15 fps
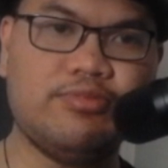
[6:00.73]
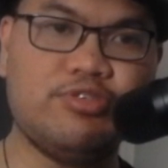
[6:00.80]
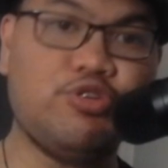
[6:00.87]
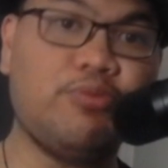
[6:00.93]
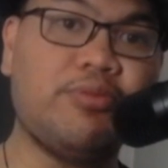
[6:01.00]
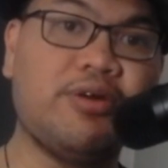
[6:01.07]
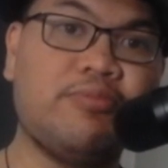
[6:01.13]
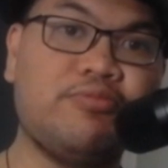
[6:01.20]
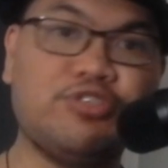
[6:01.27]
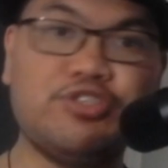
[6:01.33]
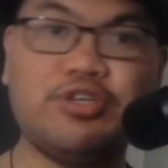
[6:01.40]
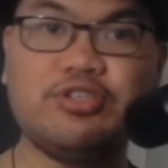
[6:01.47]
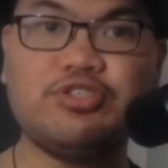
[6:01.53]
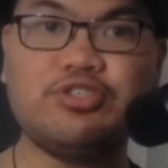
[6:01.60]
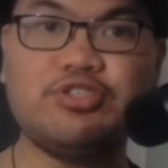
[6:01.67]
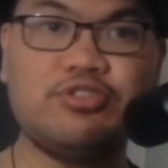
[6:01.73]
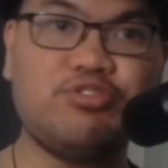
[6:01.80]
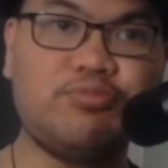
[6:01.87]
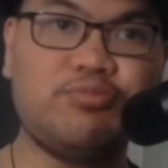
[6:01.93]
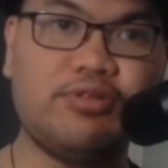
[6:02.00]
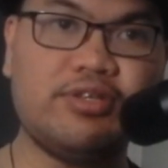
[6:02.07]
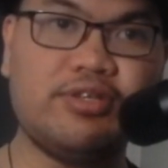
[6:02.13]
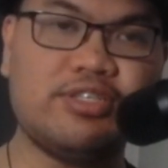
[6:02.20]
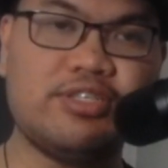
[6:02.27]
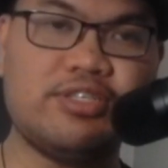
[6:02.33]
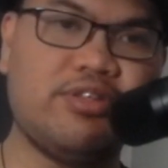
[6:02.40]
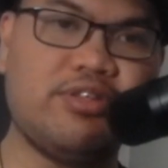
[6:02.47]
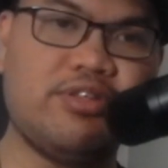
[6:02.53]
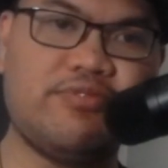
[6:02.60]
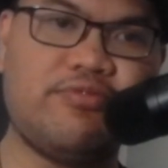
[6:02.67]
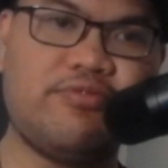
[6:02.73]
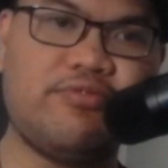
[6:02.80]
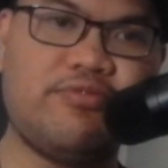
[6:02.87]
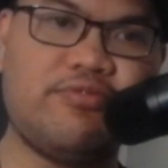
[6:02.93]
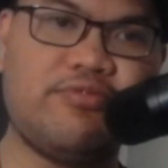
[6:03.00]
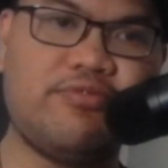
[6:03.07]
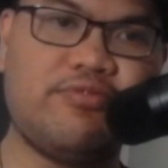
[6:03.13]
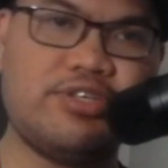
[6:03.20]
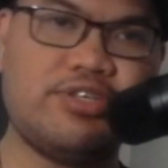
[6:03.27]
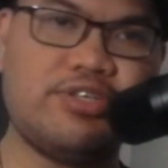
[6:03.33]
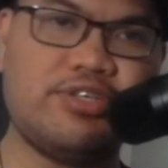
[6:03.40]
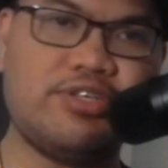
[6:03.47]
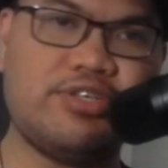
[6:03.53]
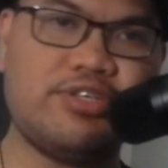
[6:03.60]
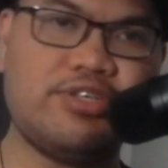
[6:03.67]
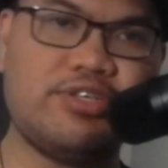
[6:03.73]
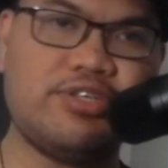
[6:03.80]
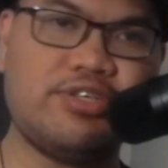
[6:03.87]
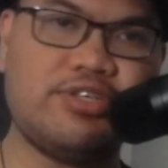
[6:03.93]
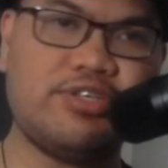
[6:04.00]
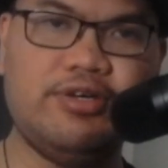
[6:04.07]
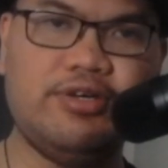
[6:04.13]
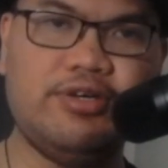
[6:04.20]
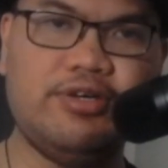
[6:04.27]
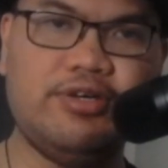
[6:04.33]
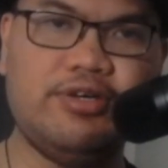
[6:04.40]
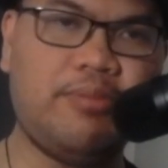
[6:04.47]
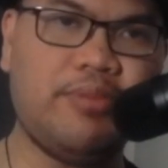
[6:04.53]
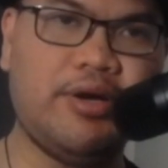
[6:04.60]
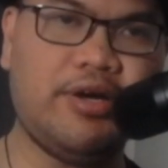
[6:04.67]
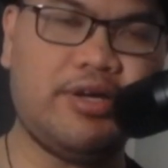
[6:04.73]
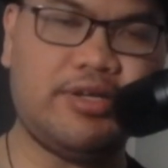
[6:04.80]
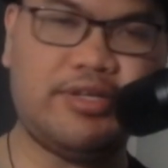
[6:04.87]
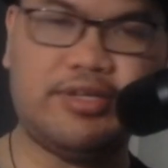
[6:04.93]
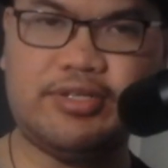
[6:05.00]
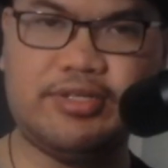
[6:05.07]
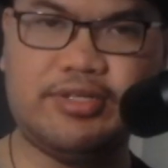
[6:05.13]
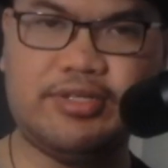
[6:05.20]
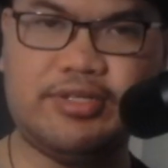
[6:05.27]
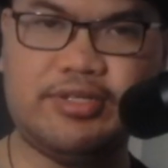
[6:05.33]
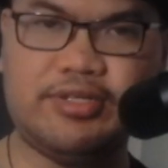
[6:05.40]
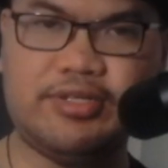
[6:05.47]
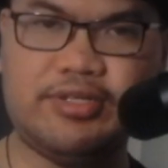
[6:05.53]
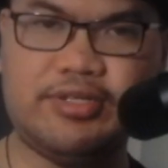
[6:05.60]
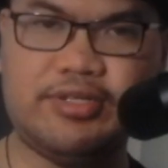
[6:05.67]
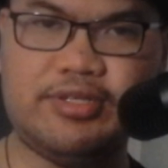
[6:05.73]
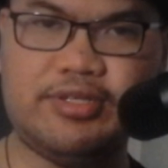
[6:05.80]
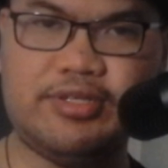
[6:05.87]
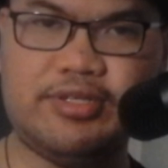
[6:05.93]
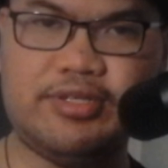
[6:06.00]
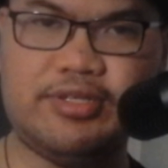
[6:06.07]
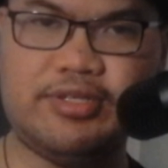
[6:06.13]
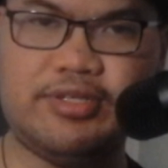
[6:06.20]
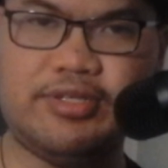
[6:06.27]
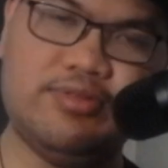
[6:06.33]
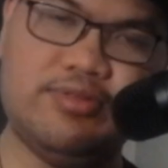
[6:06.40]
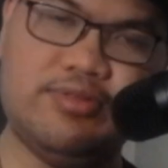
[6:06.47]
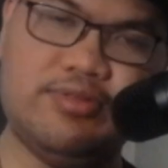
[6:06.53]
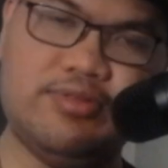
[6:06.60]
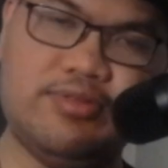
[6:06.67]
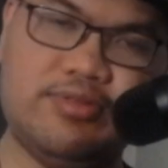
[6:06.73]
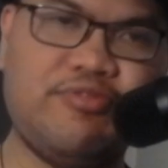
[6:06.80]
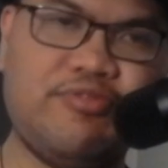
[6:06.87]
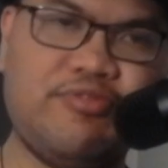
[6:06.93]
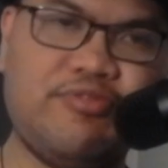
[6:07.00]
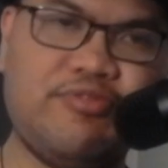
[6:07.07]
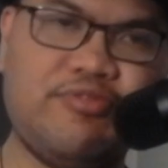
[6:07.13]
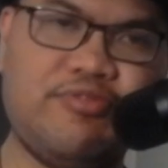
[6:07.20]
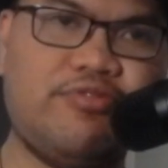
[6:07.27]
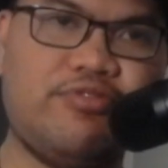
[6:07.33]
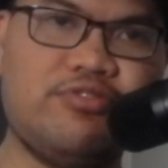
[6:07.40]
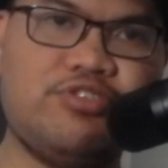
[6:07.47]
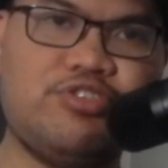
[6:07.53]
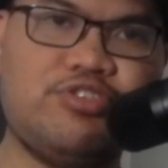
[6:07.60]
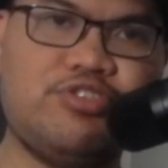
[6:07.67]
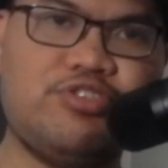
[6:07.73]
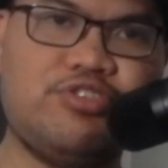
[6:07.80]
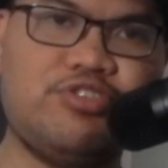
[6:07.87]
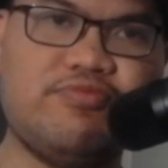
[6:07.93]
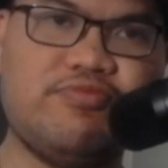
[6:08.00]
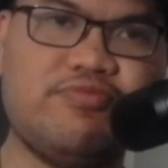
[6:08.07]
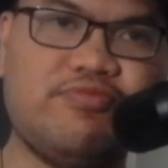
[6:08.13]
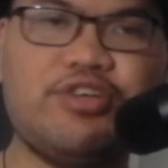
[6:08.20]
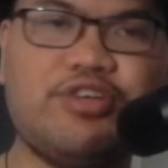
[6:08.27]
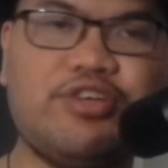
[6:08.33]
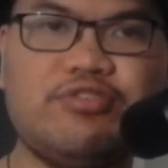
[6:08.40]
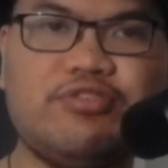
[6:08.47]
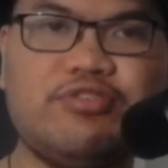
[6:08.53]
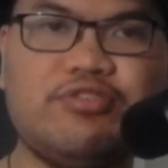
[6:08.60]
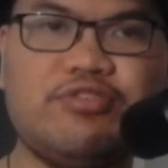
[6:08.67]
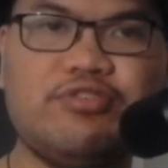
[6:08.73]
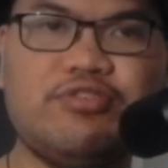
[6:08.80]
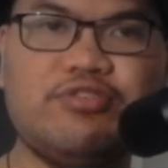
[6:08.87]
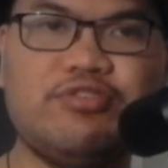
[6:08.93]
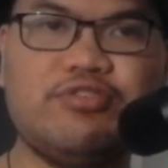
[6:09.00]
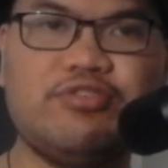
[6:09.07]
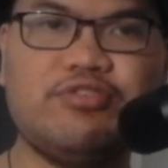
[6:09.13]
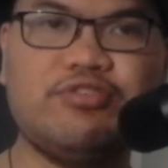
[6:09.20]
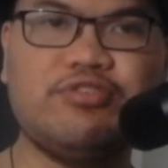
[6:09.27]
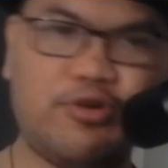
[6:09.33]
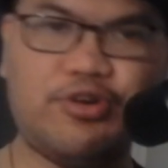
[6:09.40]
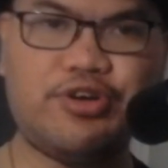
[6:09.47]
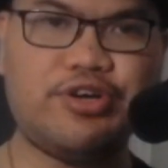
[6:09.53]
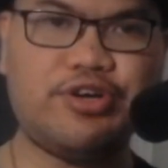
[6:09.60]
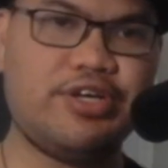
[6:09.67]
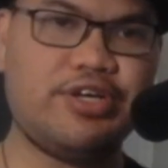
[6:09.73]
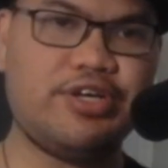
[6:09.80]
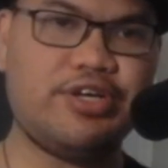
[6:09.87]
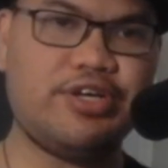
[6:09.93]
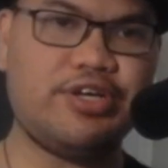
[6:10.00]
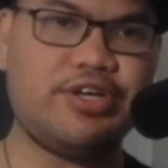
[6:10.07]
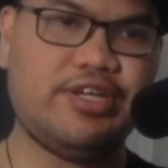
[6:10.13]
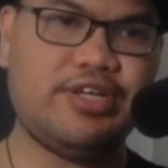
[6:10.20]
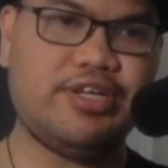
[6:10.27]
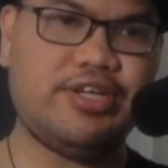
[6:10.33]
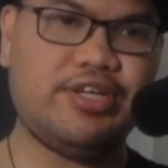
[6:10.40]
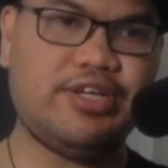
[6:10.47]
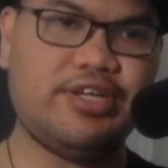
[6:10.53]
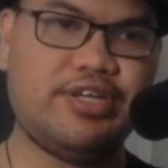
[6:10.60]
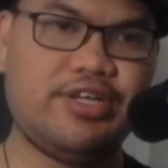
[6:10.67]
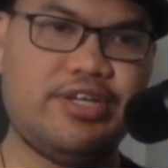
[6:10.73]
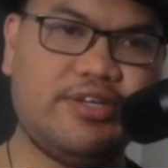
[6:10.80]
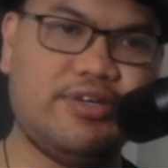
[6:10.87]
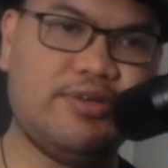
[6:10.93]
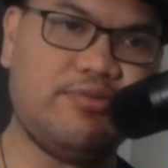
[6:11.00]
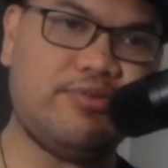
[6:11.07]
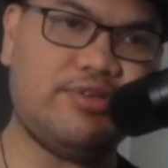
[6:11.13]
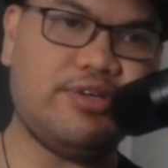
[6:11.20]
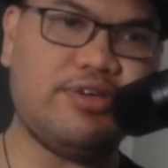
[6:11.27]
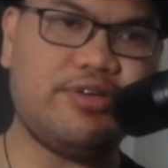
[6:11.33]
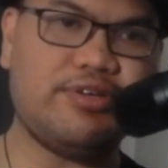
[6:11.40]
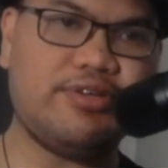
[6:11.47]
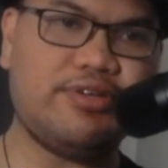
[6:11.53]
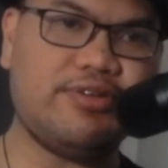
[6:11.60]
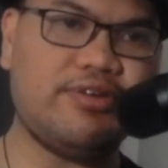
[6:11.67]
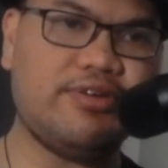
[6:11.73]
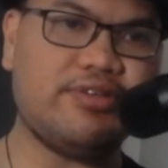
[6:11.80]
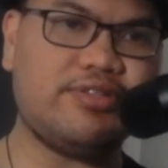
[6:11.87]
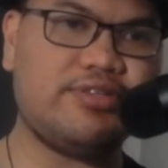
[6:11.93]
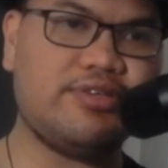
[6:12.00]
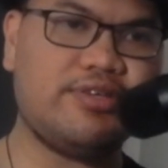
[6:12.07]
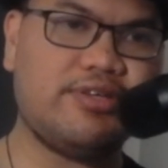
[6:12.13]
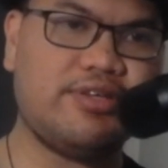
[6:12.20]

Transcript: show my appreciation to tripleS as well, and for this comeback, and the performance video for tripleS. Visionary Vision hit the floor. Okay, right.